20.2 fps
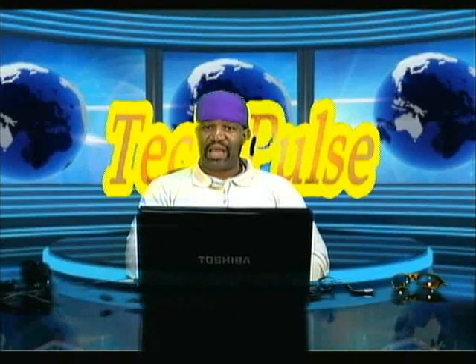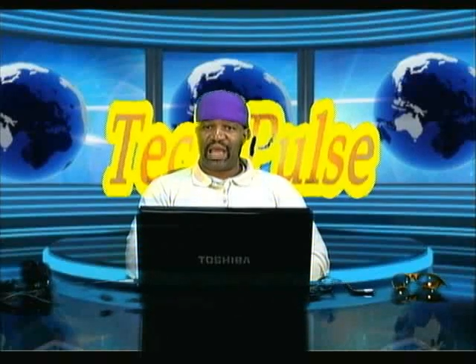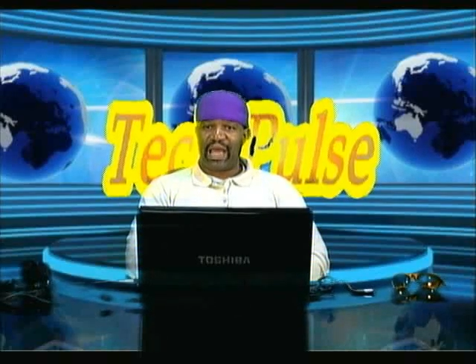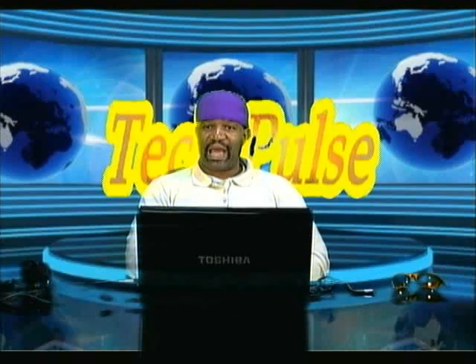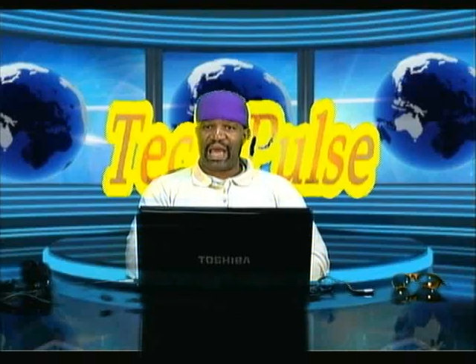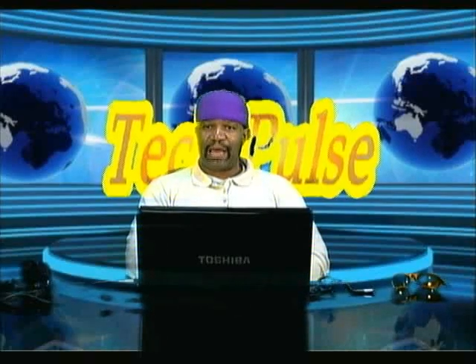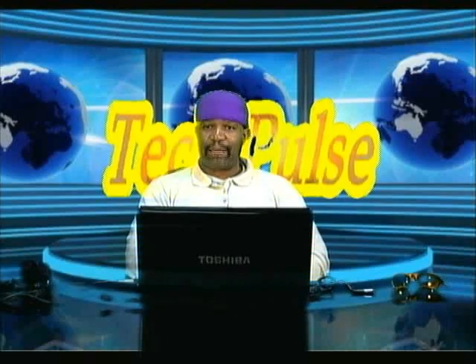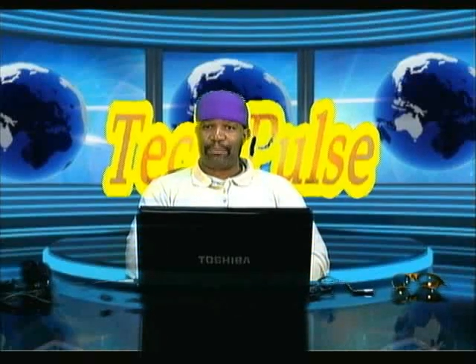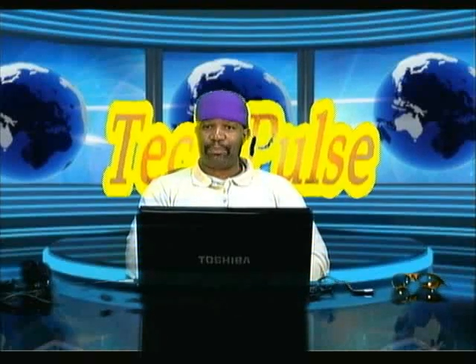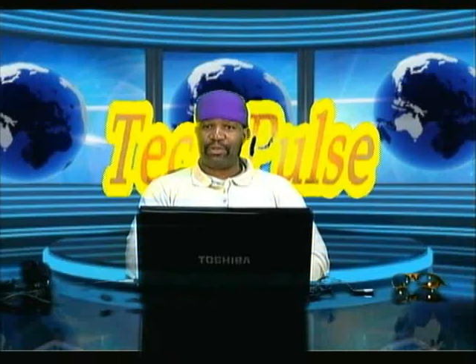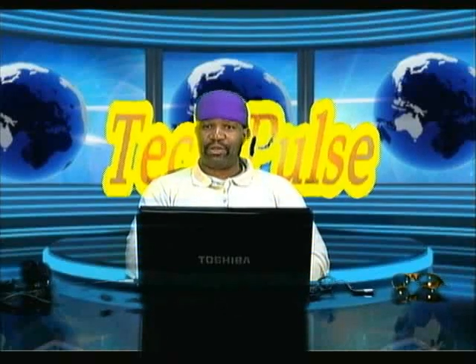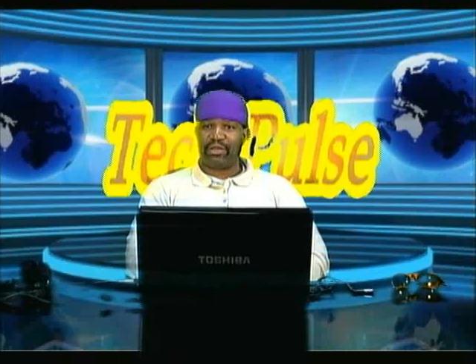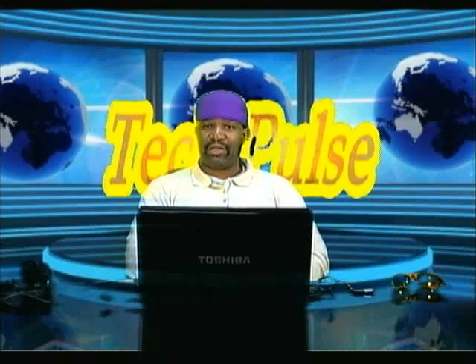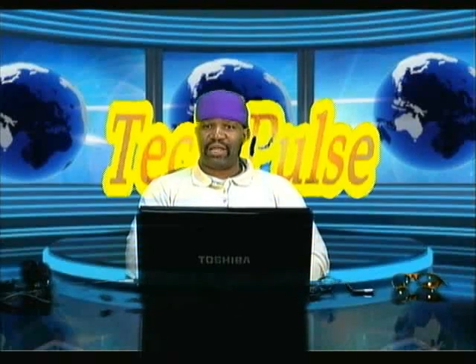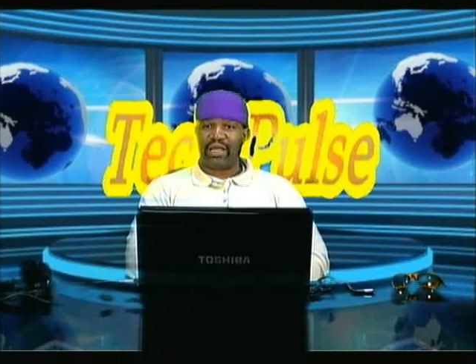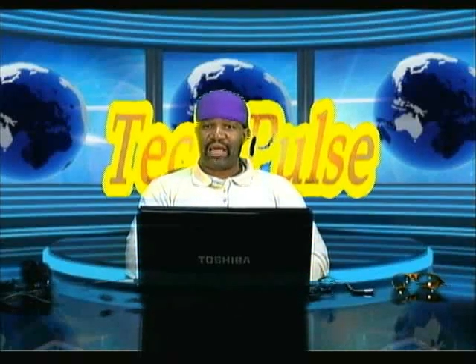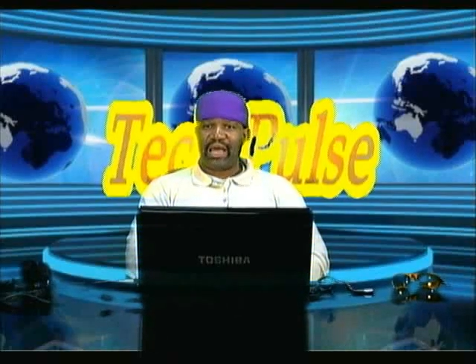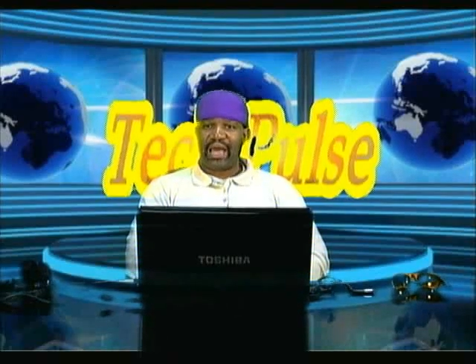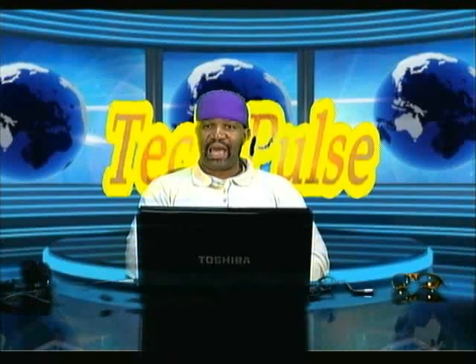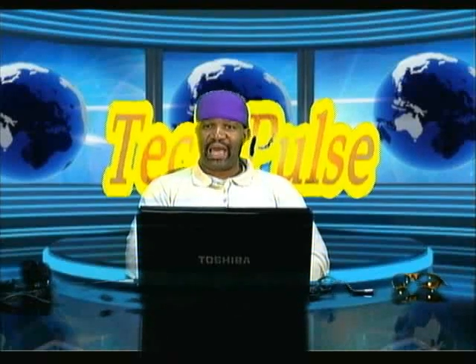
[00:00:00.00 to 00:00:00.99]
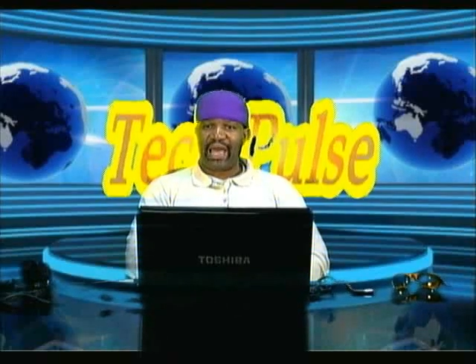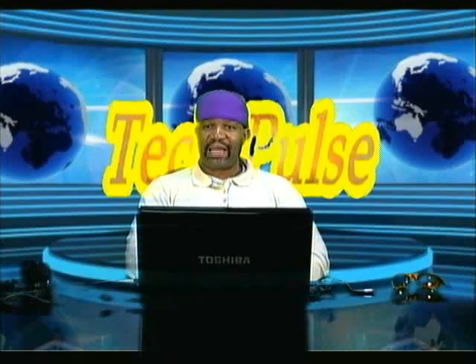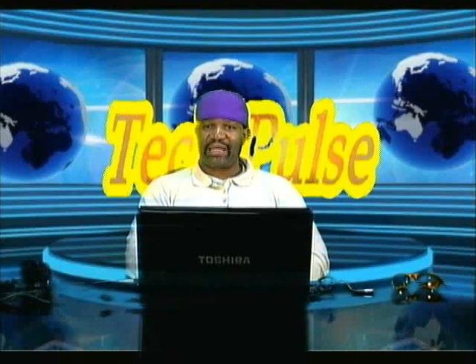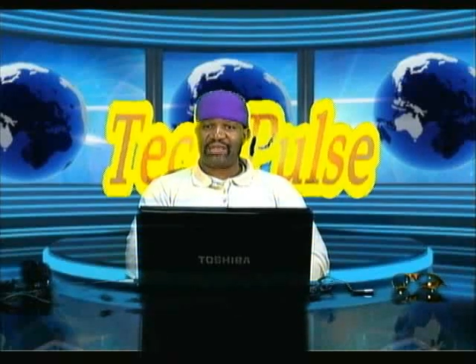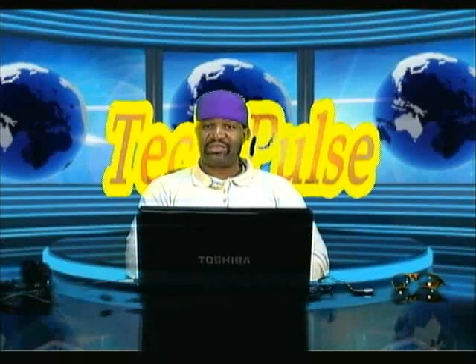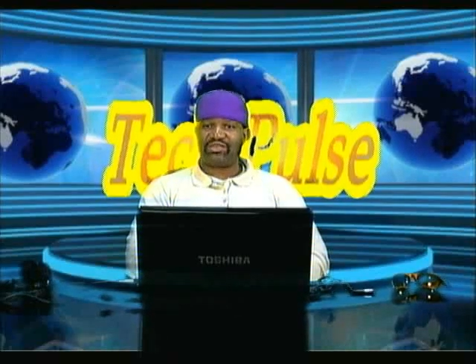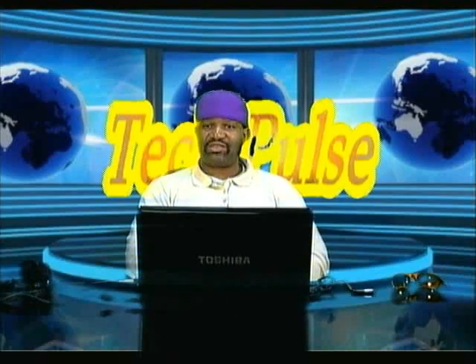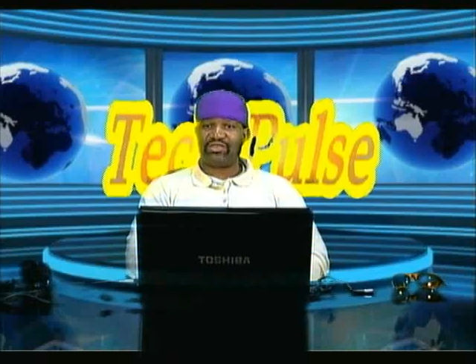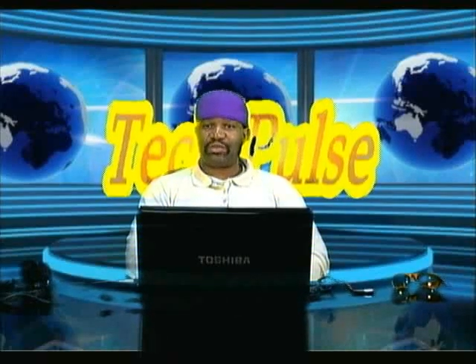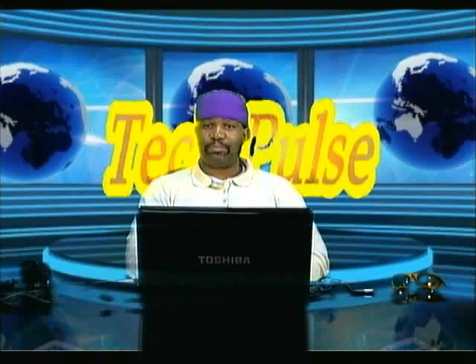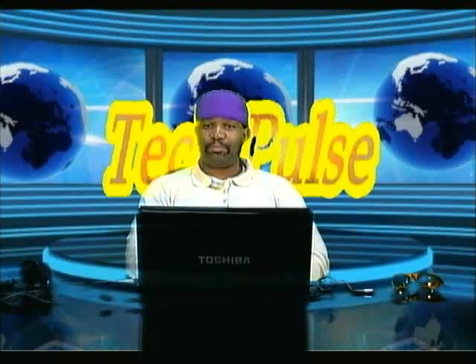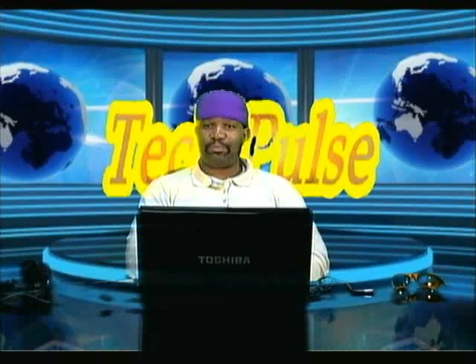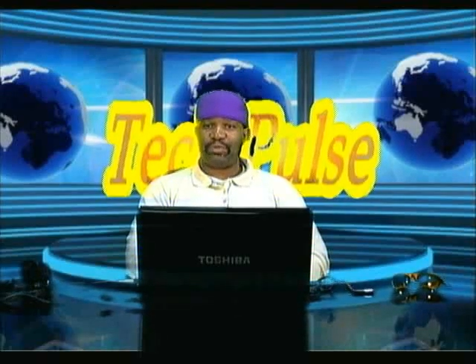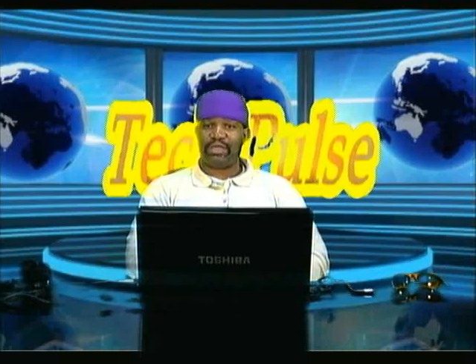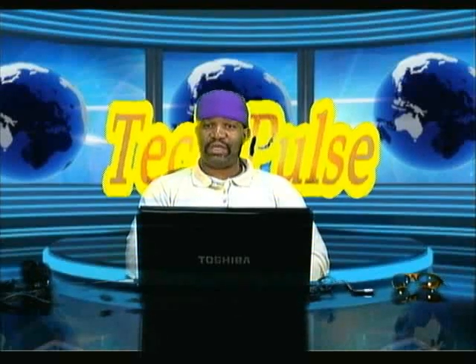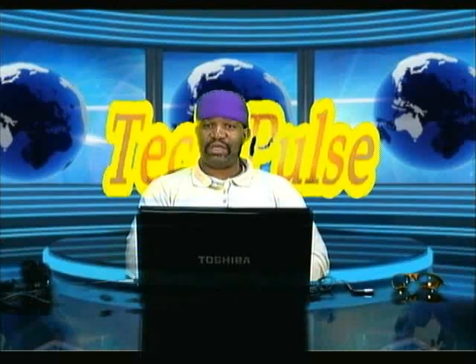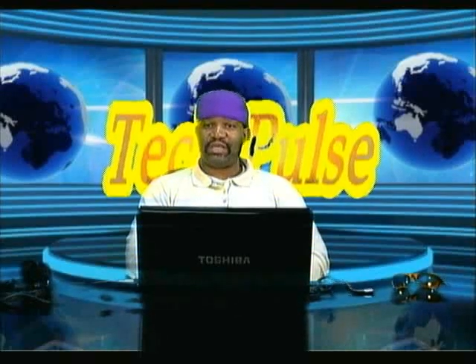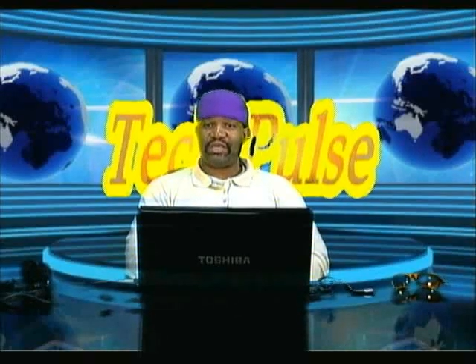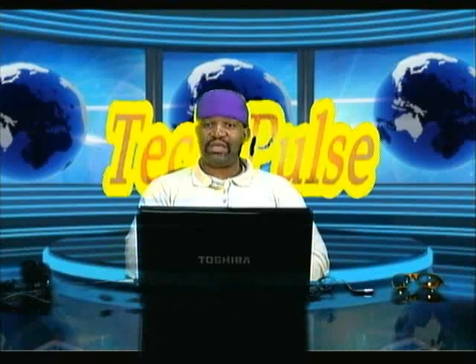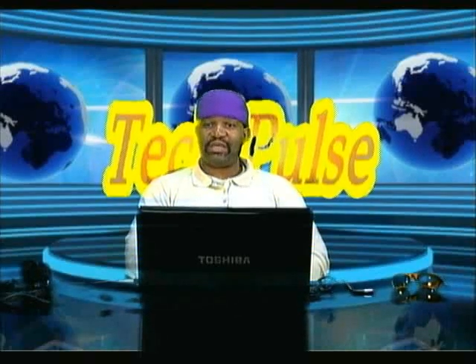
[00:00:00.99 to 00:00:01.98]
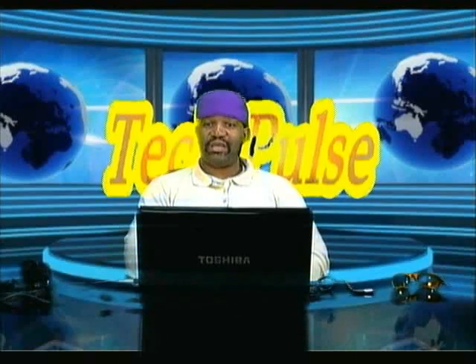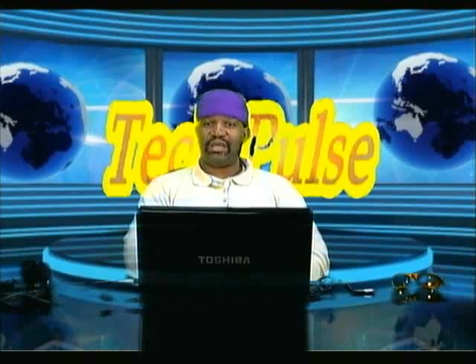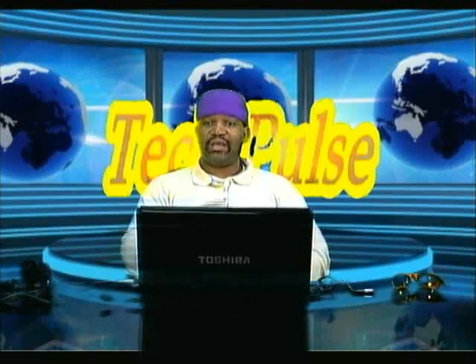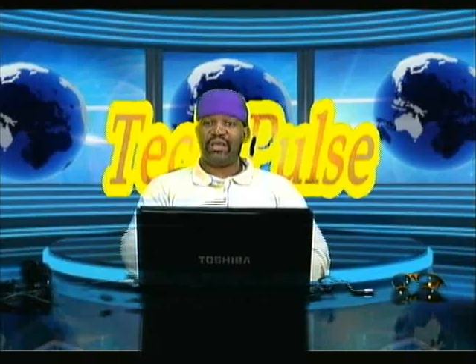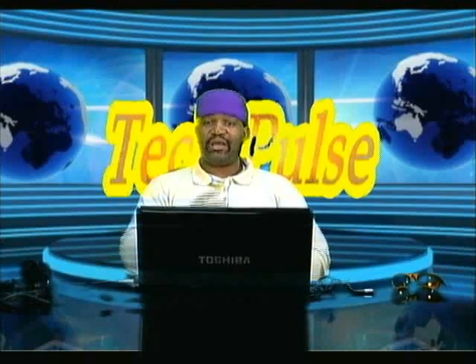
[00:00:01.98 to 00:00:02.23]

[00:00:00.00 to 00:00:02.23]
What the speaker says: Apple has to be